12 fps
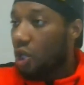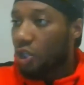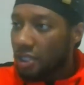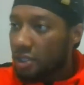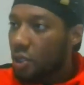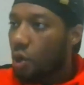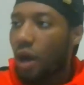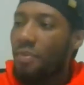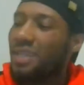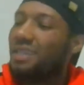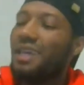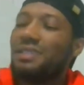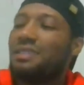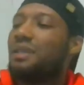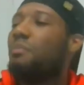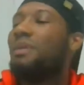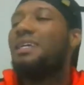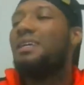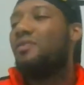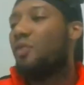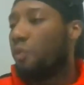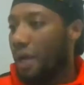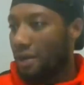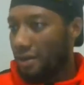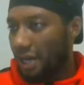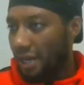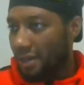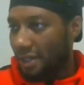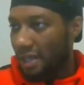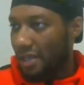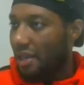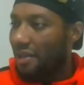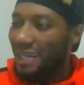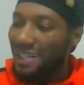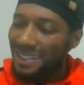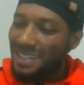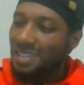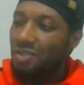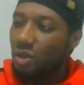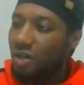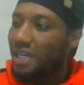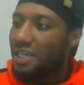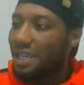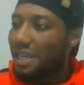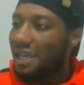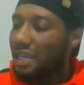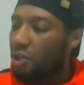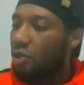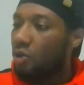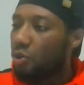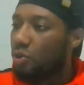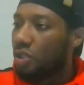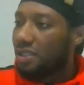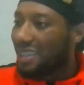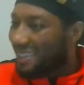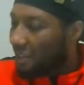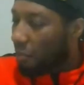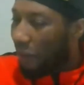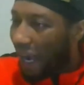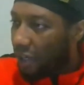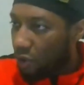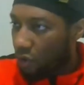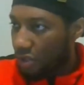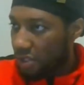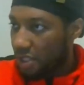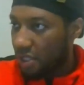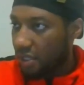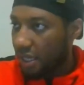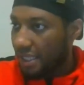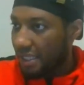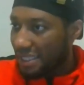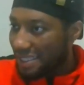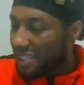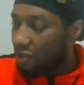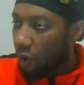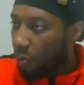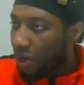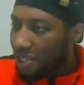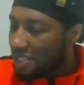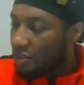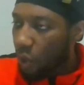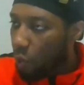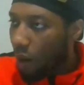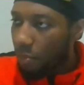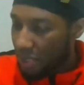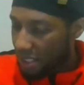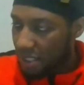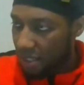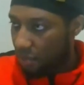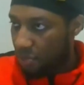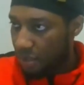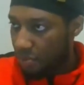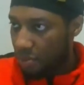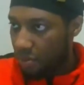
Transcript: there's no, I mean, there's some evil parent out there let, us not in, include the, the minority, yeah, the 0.01% of people.